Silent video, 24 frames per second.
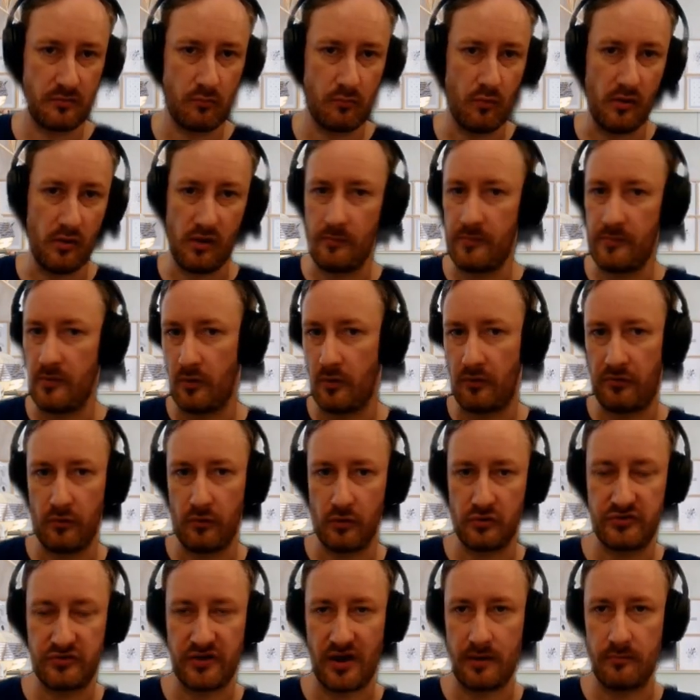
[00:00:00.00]
Will it be worth your
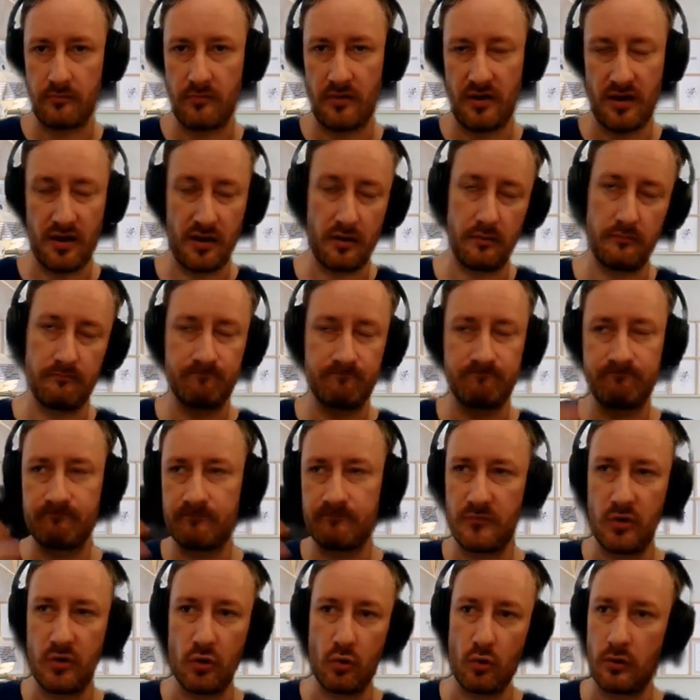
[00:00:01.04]
time?
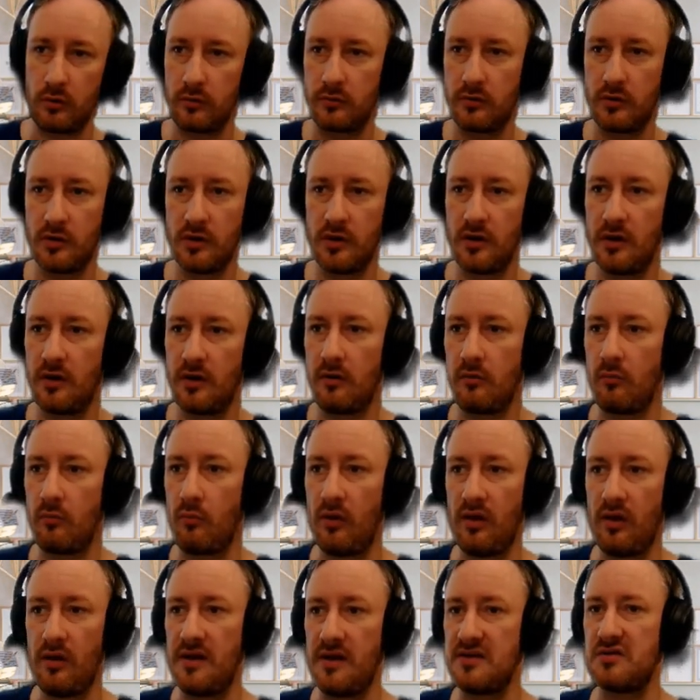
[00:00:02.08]

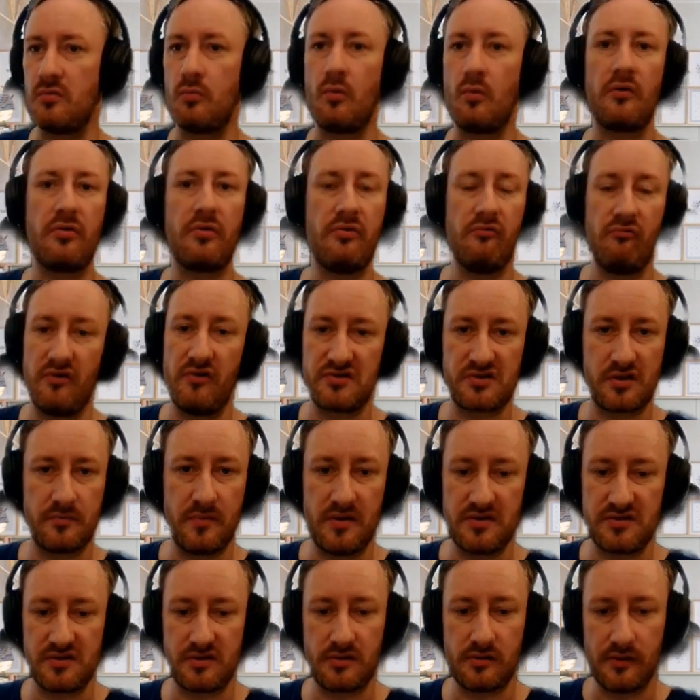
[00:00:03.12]
Is it worth the risk,
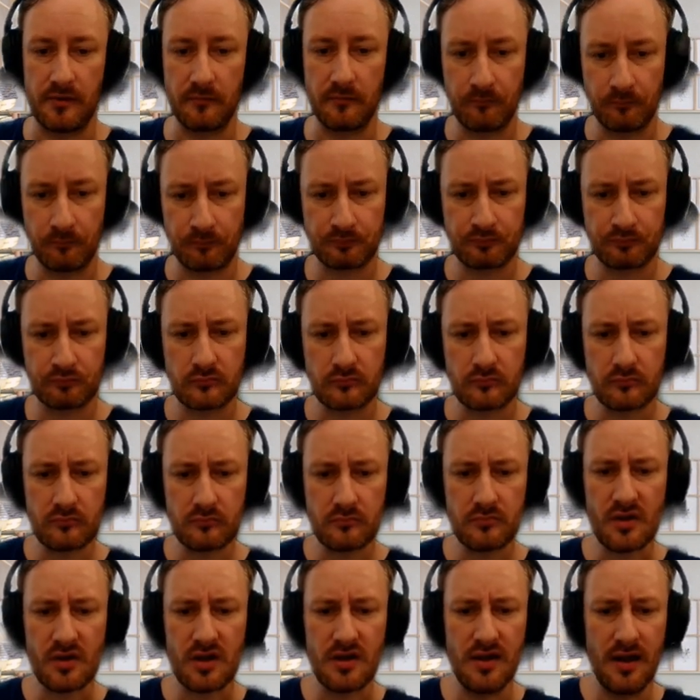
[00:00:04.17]
basically?
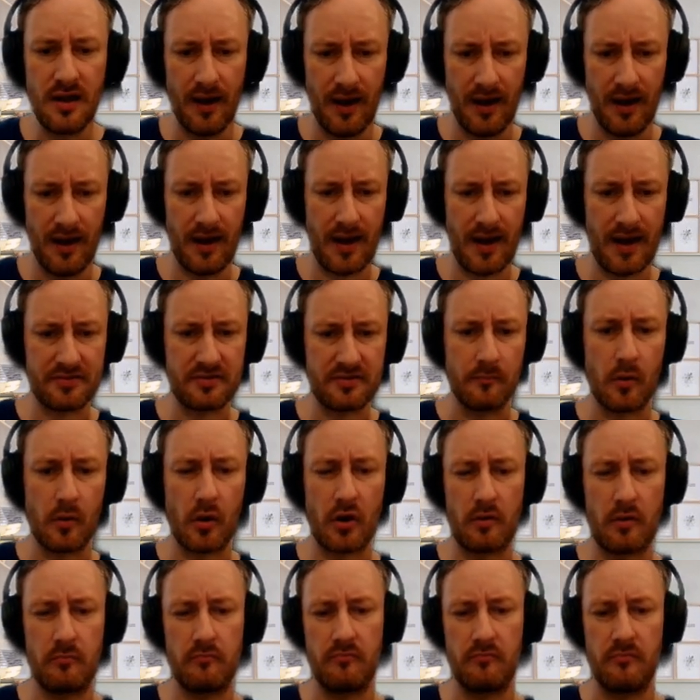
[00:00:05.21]
At the
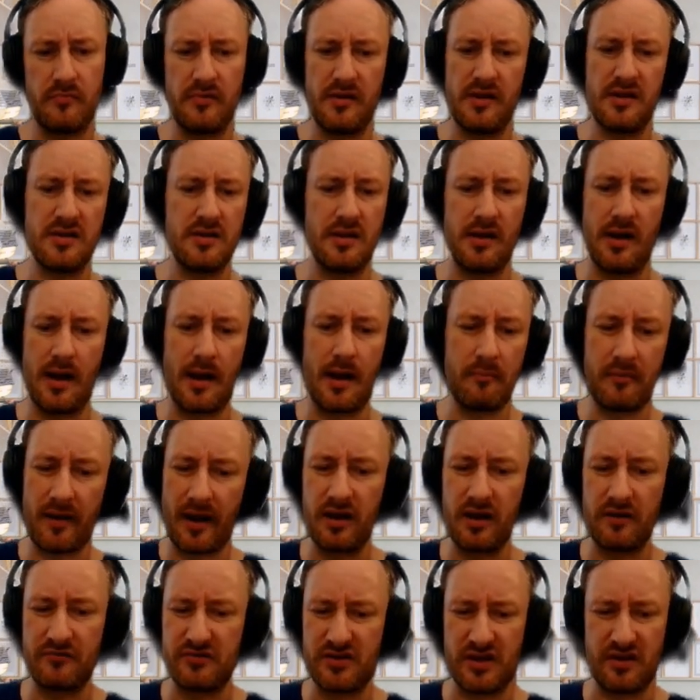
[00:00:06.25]
bottom, I'm kind
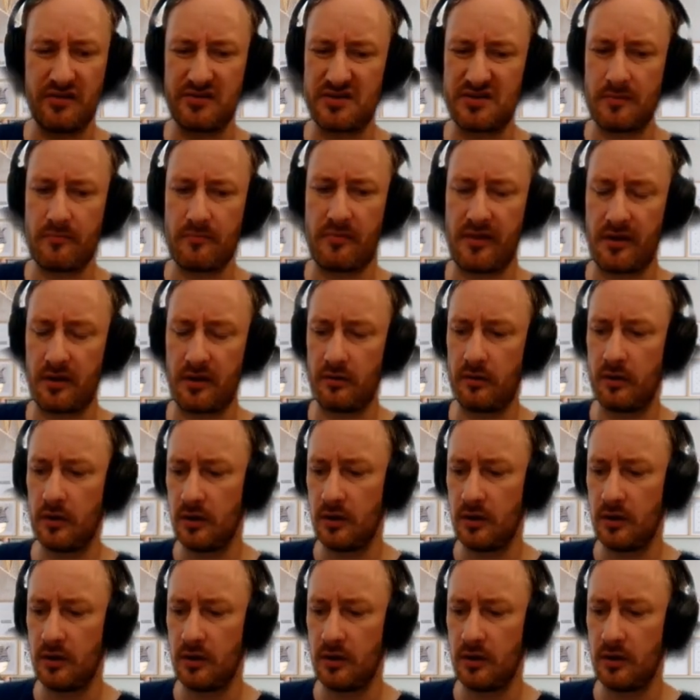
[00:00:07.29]
of saying the same thing.